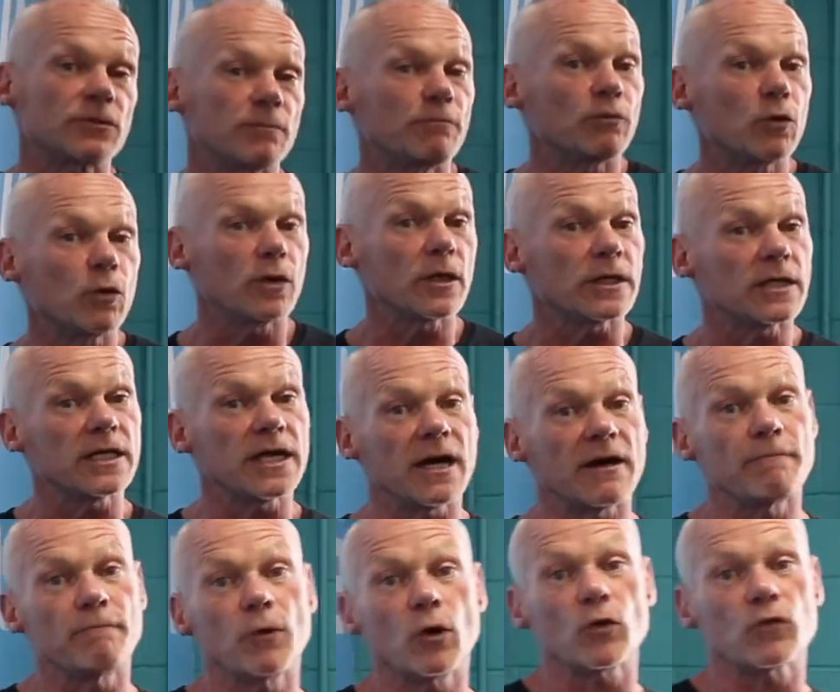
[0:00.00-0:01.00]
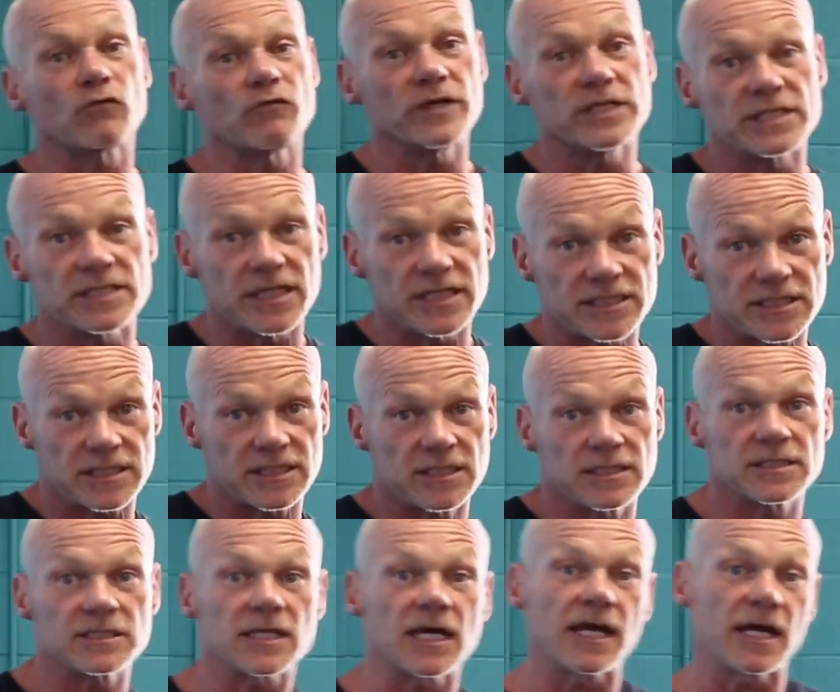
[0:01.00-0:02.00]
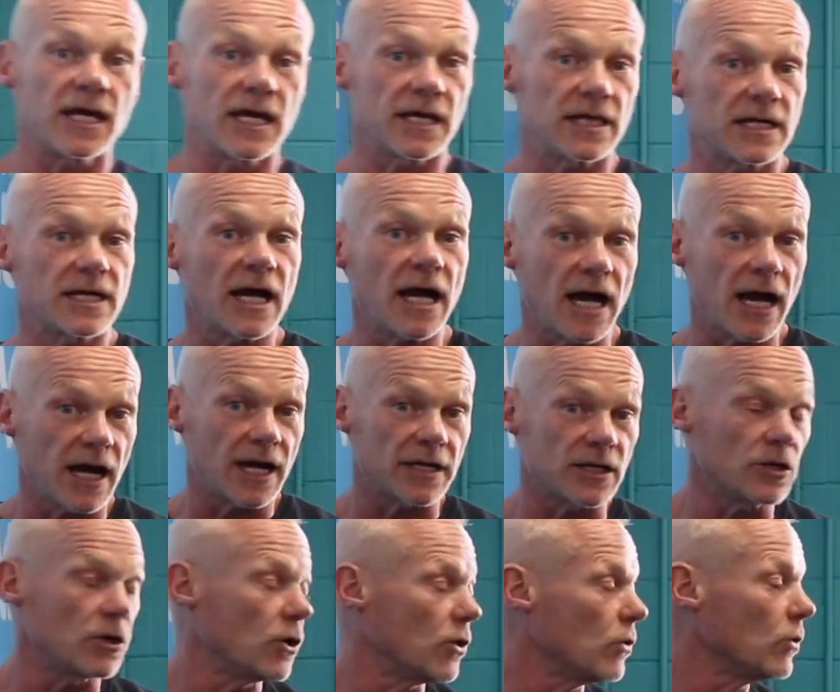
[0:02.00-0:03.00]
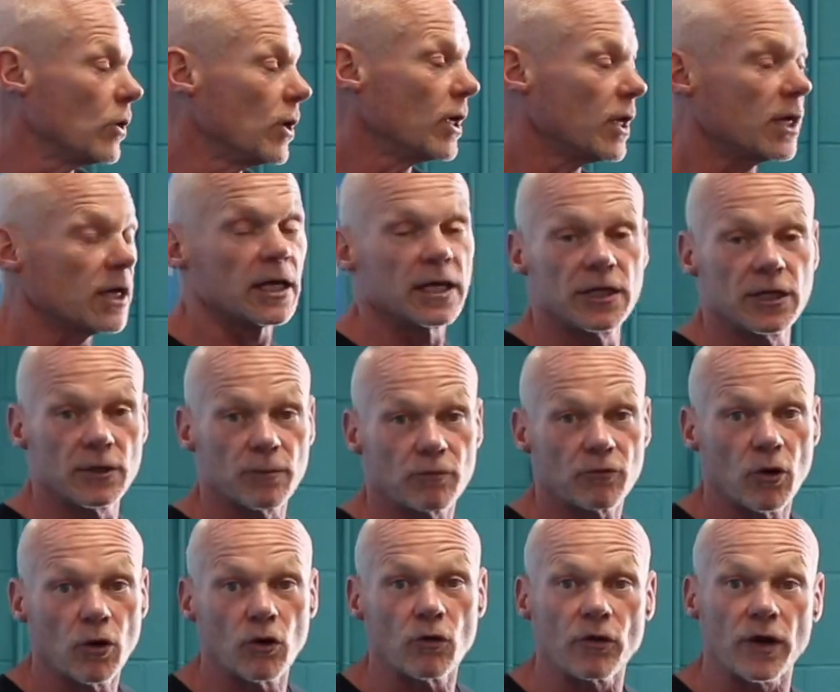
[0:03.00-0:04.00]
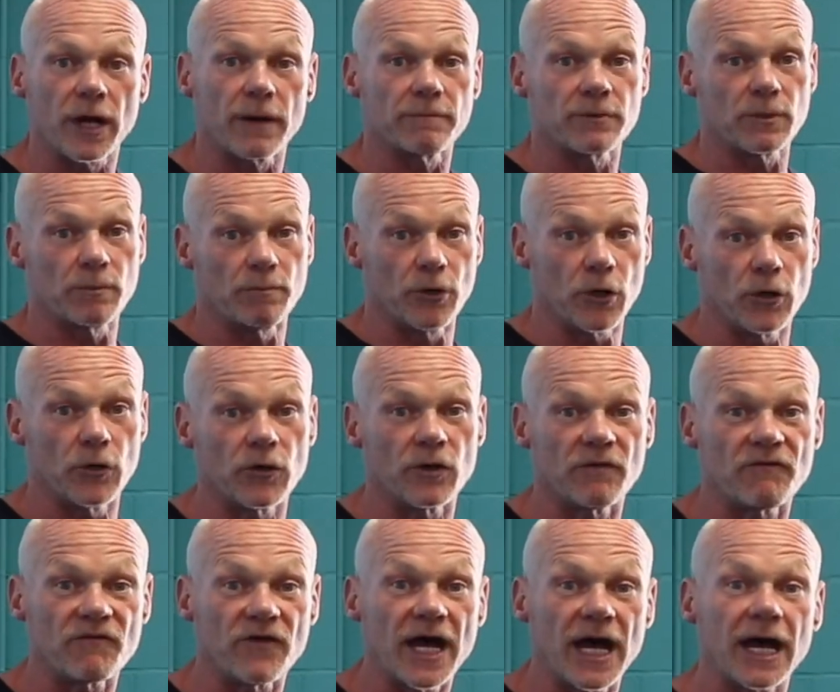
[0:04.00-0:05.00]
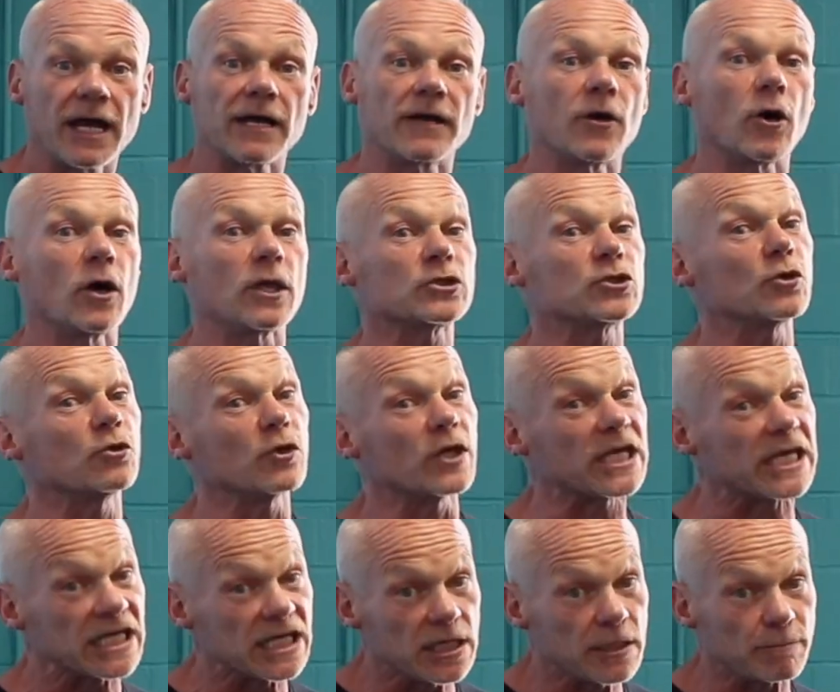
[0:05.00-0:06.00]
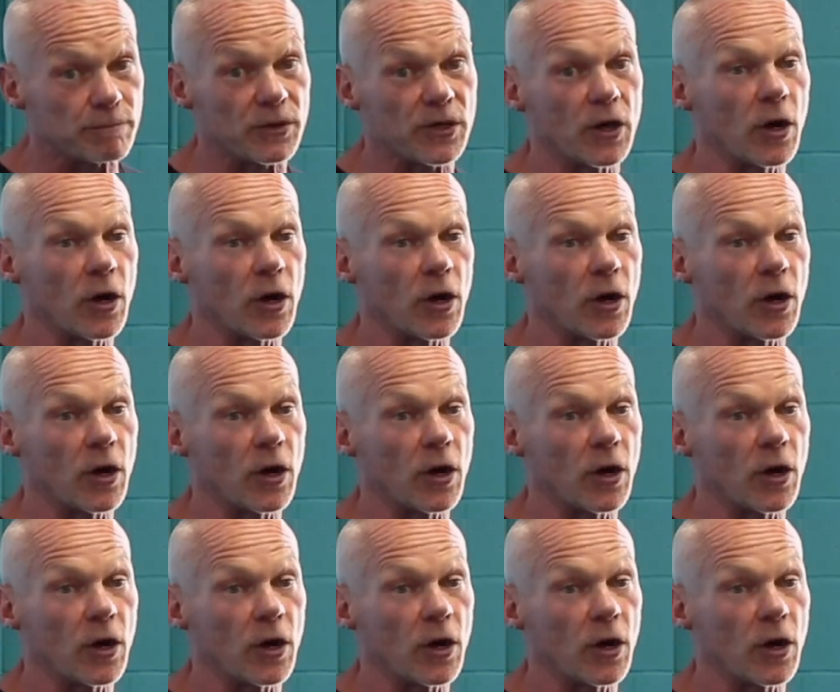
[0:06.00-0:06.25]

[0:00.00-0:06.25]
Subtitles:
important to have both resistance and cardio in your program to burn the fat and also to keep it